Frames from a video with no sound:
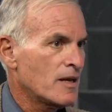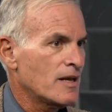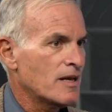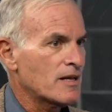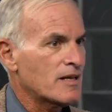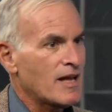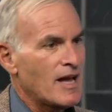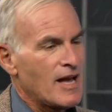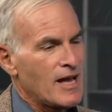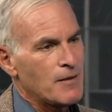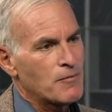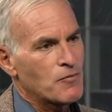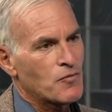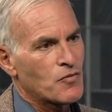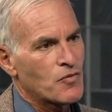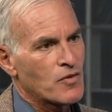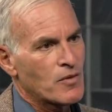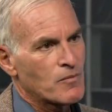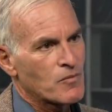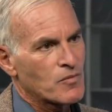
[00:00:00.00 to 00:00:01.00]
It came
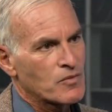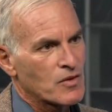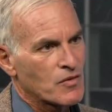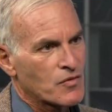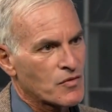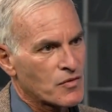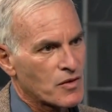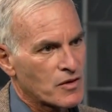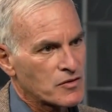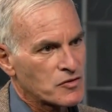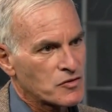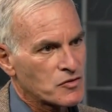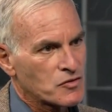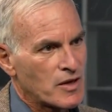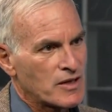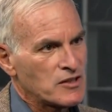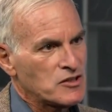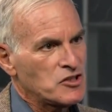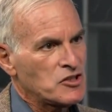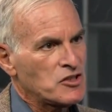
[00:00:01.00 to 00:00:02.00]
from the
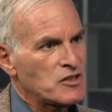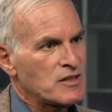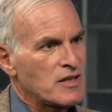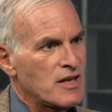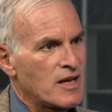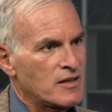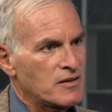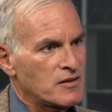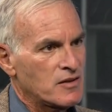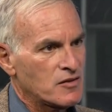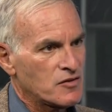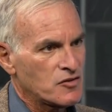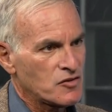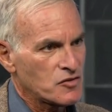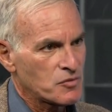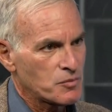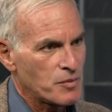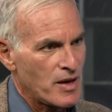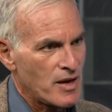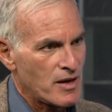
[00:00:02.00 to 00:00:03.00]
frustration and
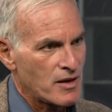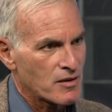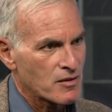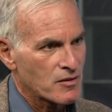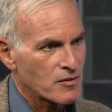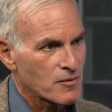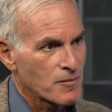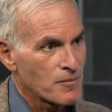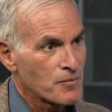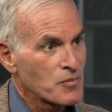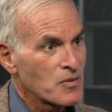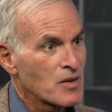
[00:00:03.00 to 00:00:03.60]
despair